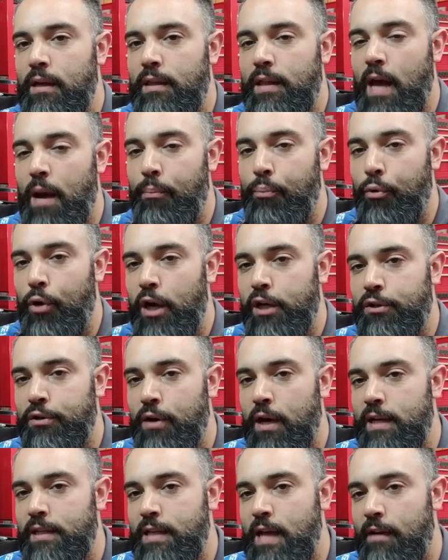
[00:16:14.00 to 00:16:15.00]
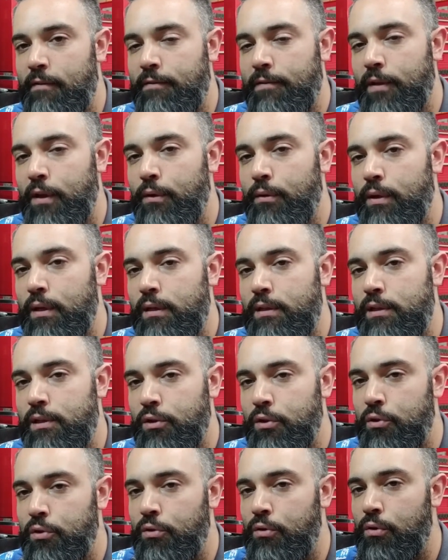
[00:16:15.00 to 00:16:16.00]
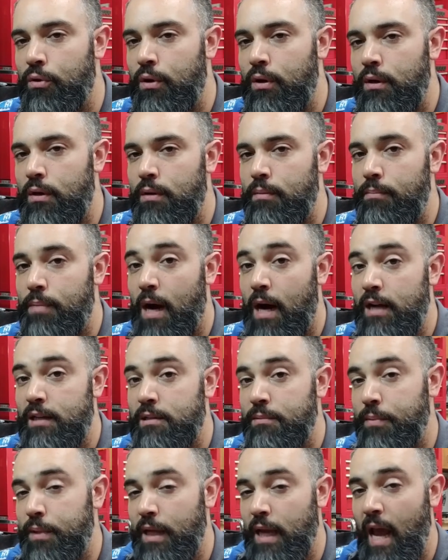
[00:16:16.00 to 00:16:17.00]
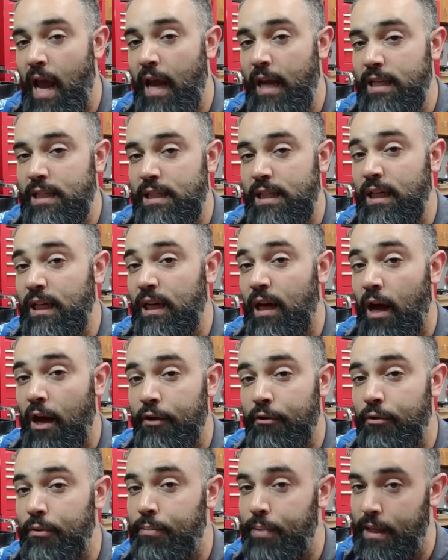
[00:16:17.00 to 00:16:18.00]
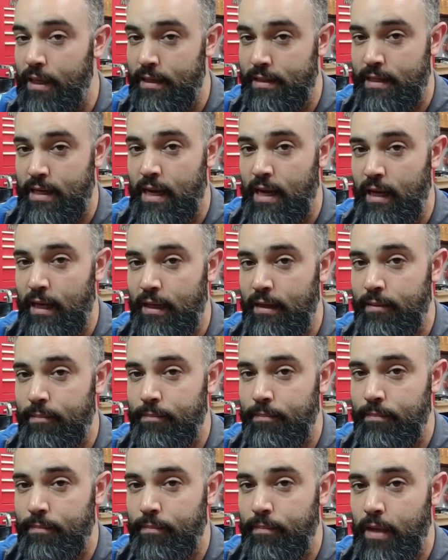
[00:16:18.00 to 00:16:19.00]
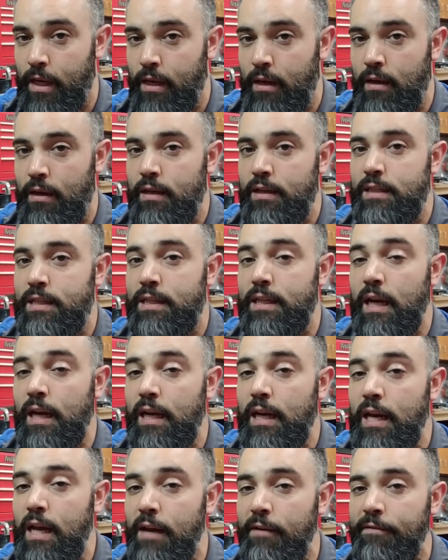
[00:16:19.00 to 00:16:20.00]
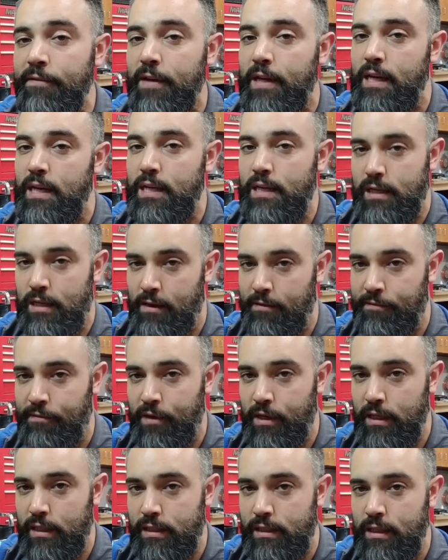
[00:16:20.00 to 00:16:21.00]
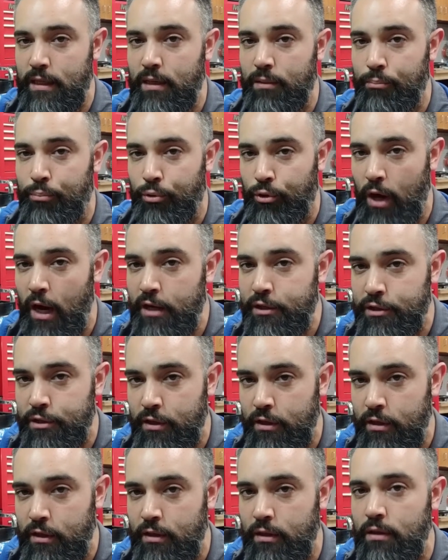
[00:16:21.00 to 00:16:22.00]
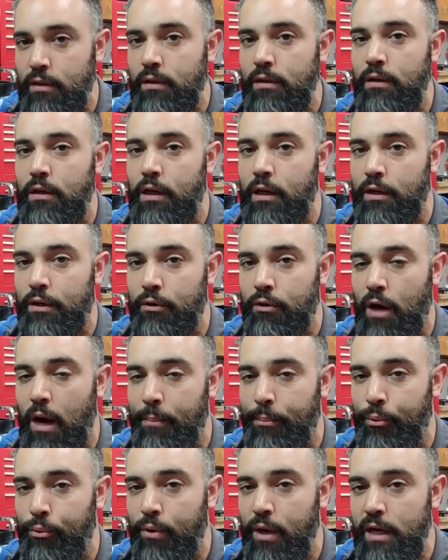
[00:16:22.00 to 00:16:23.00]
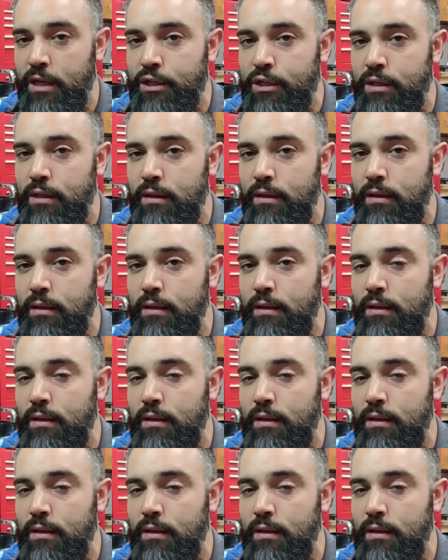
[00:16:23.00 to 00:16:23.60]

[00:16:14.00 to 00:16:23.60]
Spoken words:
that pressurize that fluid to possibly 1800 psi. Significant difference in pressure under operation.